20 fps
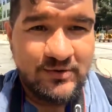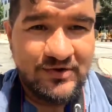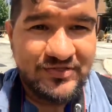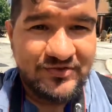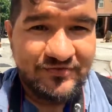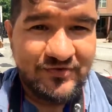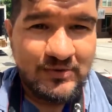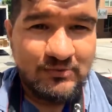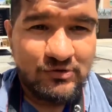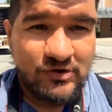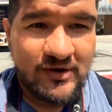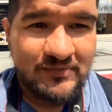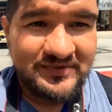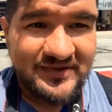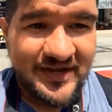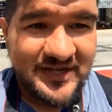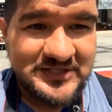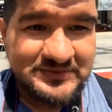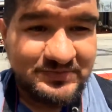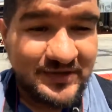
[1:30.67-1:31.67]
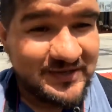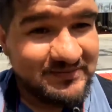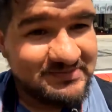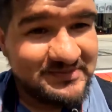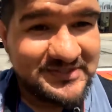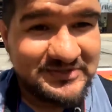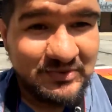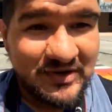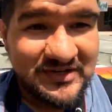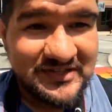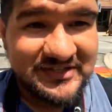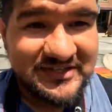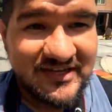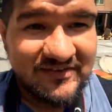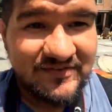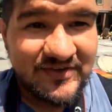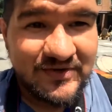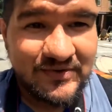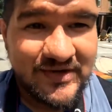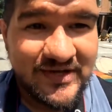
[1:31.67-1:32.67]
few more updates, but just wanted to give
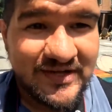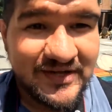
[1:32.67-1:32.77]
you a